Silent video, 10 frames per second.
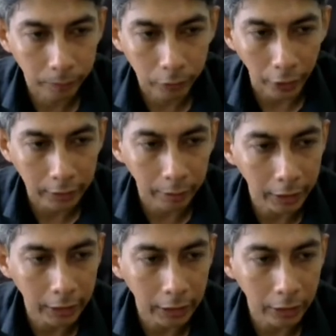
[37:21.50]

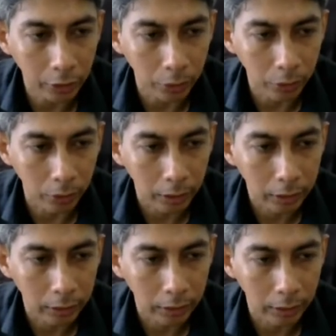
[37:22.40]
flexibility to
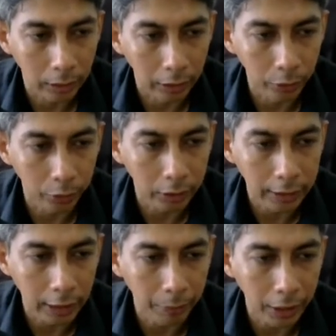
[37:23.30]
use
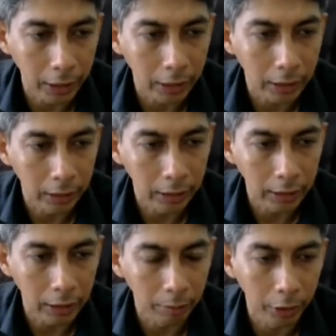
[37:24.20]
DCB,
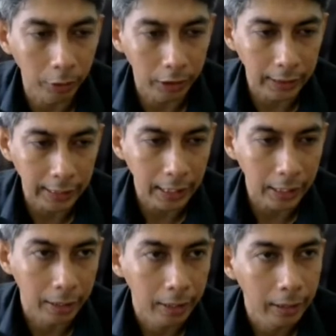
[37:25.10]
DCW, or DCD.